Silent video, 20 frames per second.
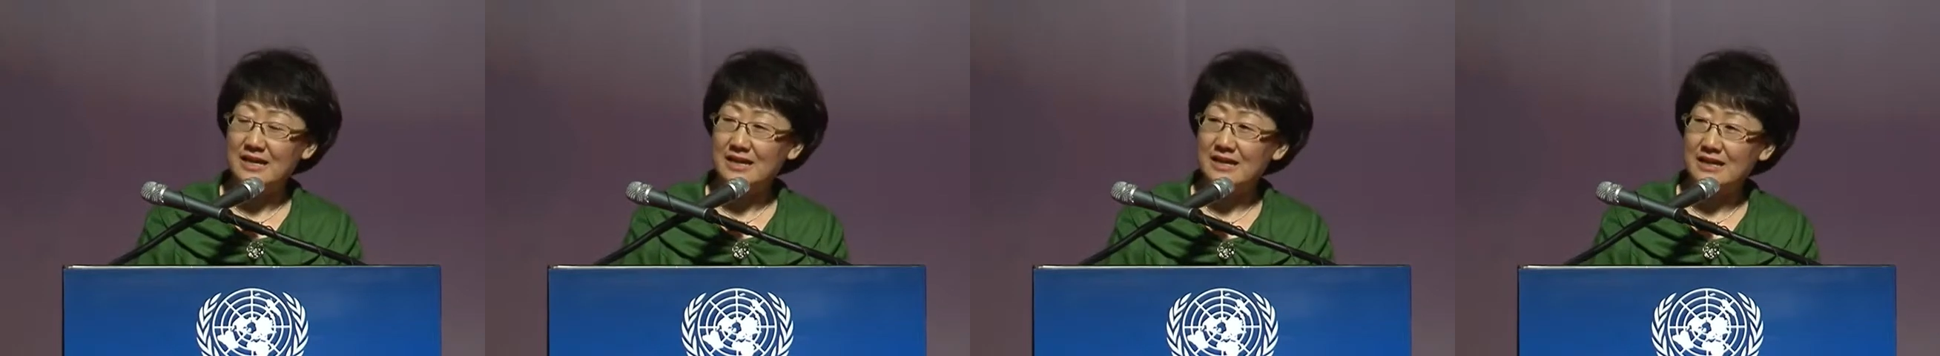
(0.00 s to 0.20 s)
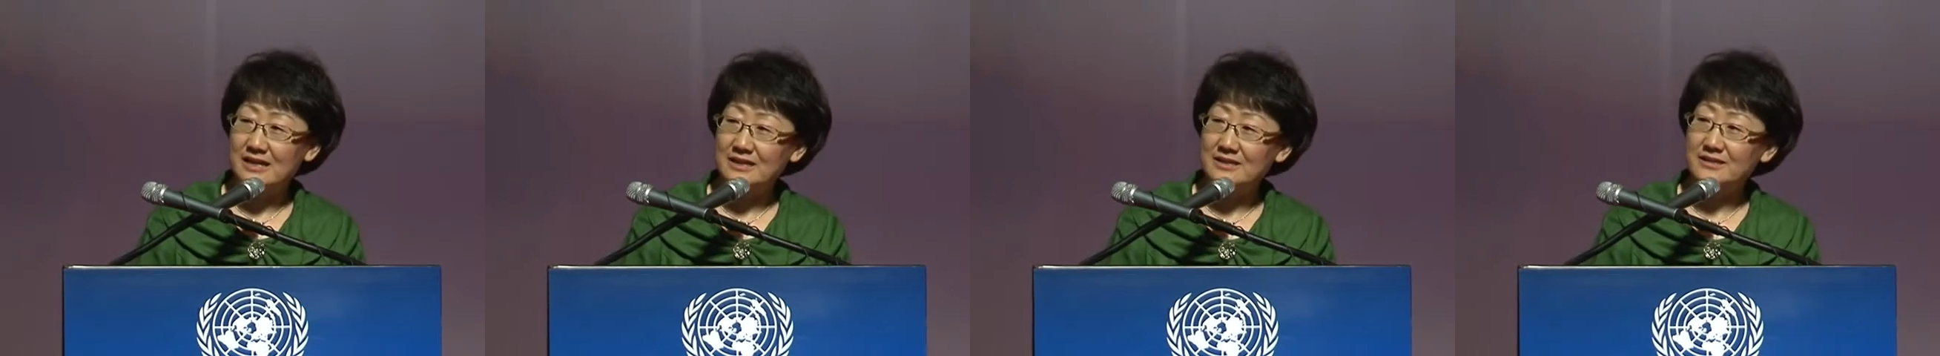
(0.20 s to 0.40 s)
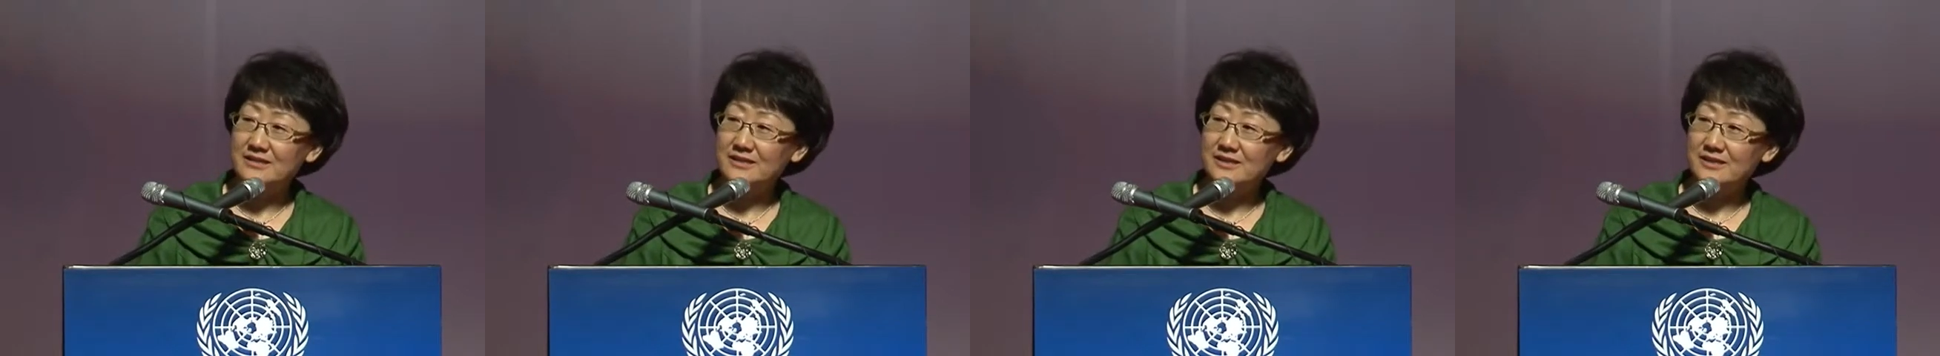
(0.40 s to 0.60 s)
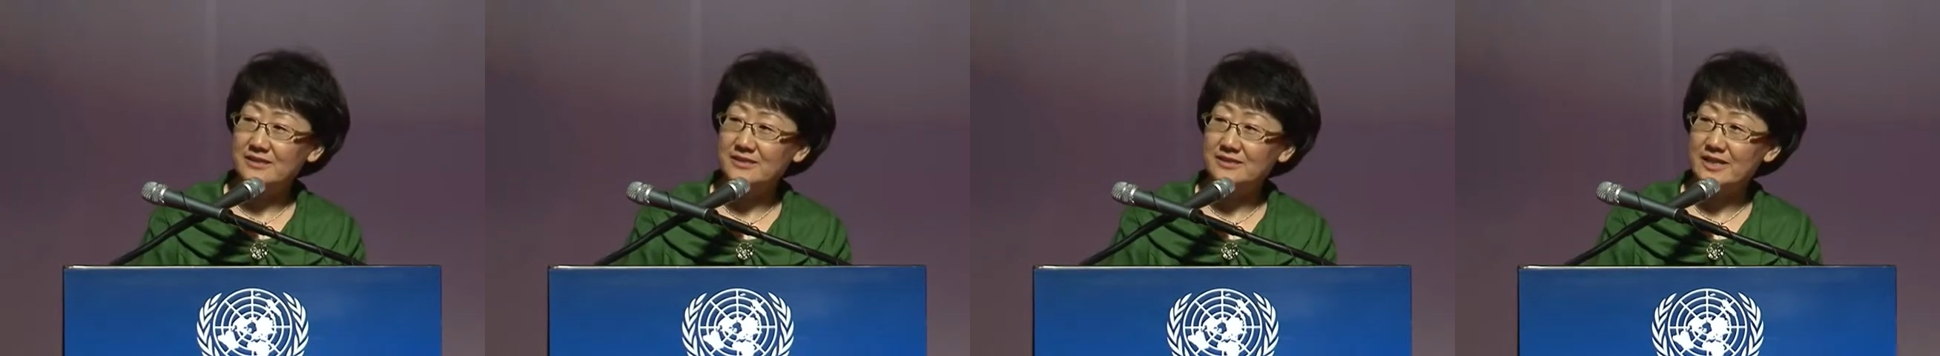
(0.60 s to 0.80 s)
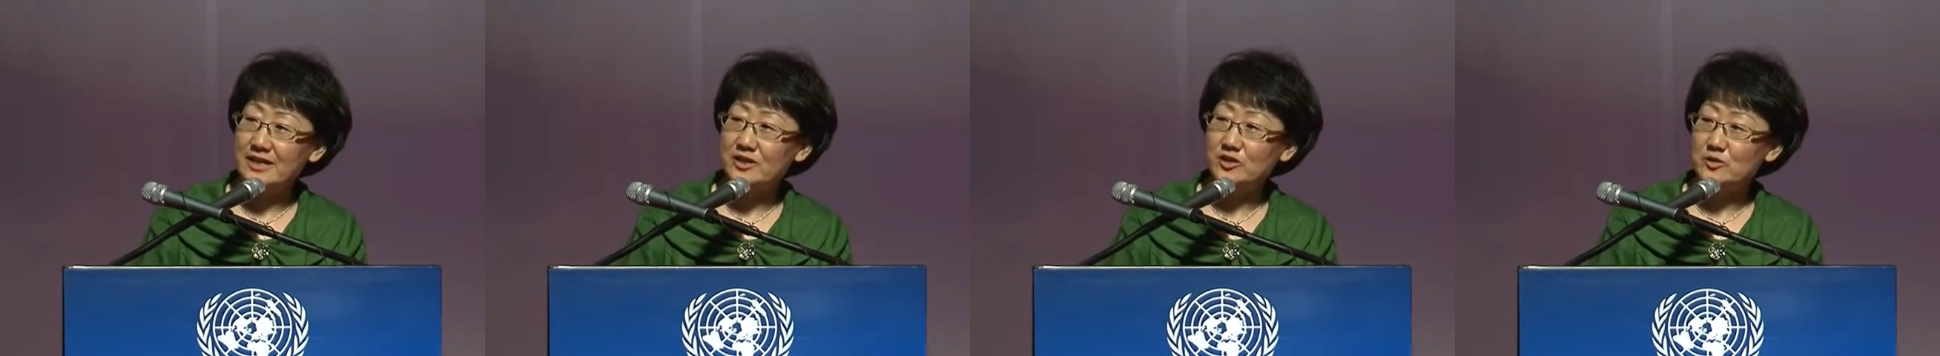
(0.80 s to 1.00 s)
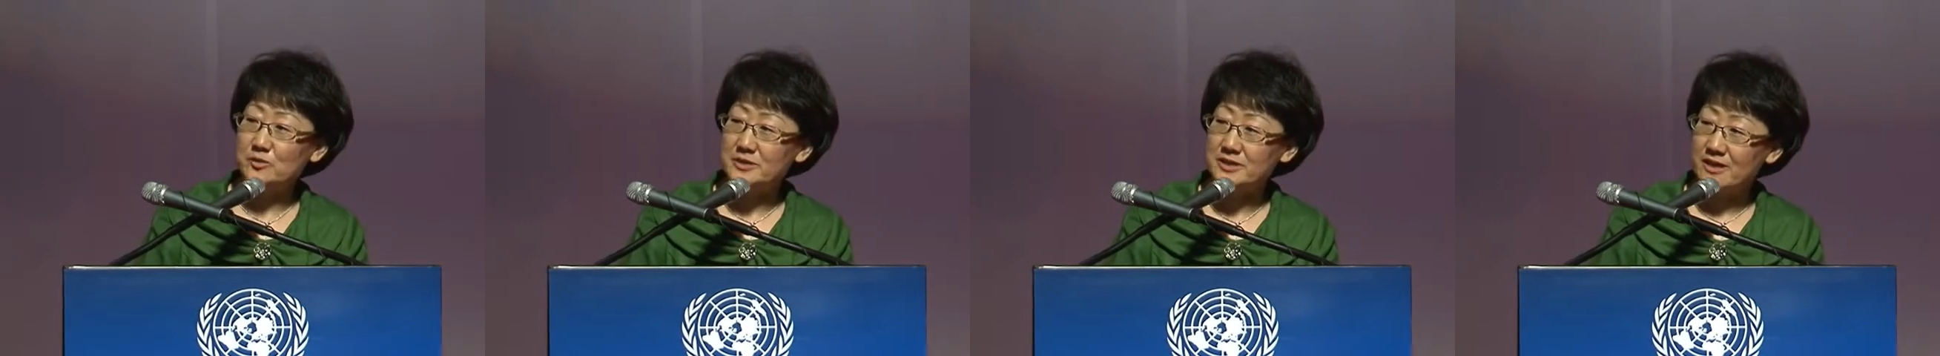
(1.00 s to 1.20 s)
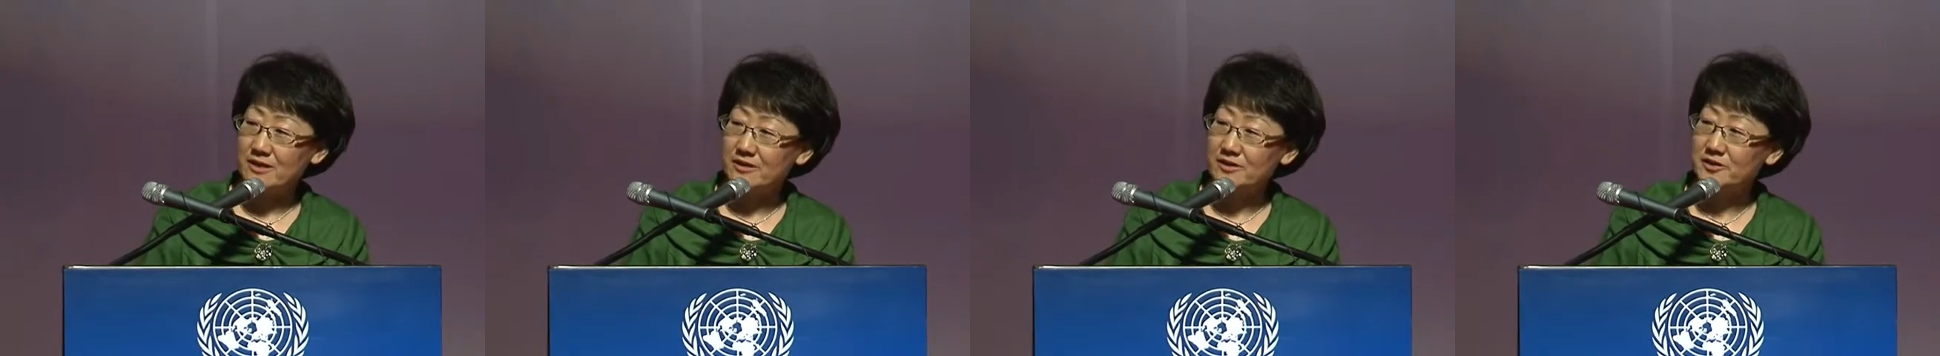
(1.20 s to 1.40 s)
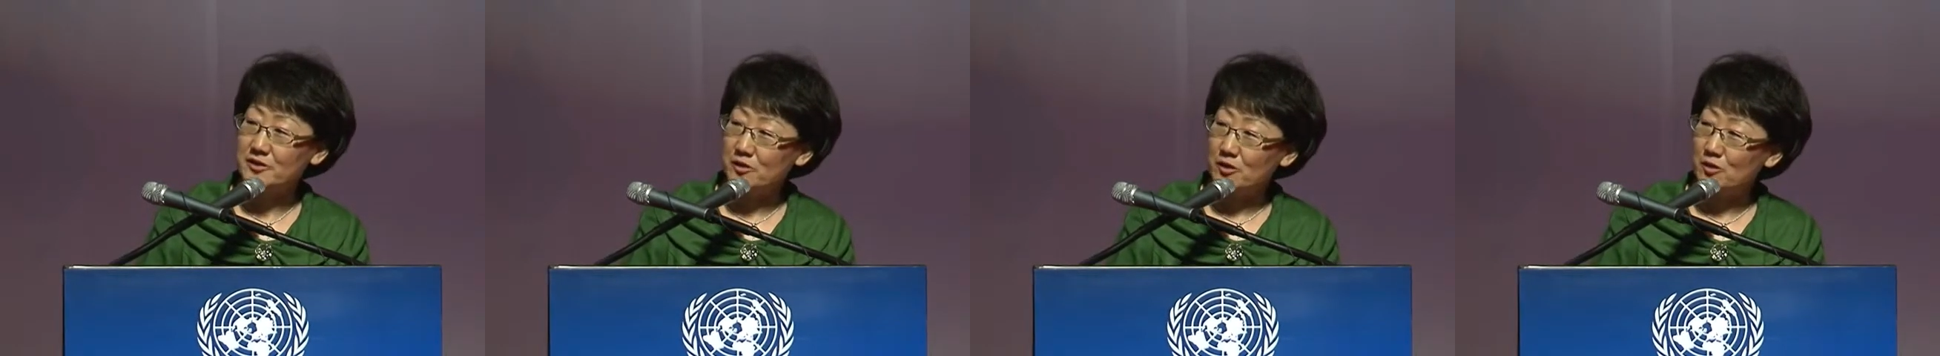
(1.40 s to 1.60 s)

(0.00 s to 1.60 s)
and the Executive Secretary